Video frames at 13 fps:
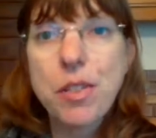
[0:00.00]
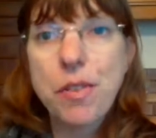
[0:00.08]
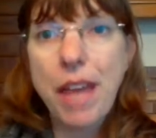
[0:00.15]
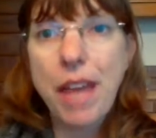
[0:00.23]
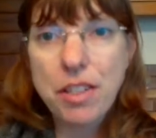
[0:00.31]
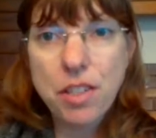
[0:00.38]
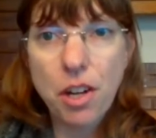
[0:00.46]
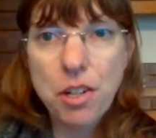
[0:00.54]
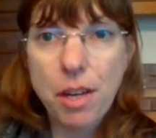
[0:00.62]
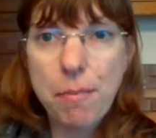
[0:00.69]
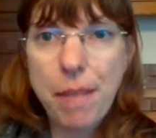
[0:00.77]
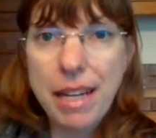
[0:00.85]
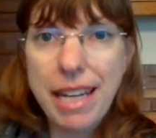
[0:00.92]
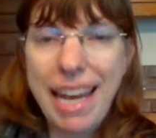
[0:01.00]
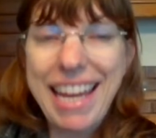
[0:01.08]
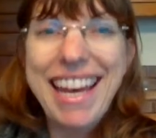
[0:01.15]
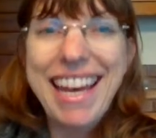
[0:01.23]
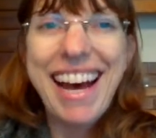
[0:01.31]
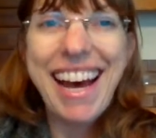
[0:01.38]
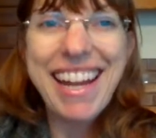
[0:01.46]
So that starts on Monday.
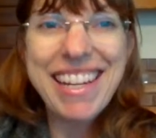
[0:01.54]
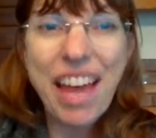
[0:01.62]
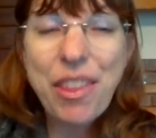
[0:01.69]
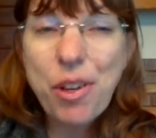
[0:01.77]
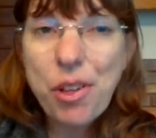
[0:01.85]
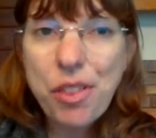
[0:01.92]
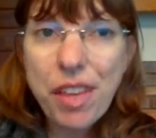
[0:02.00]
Another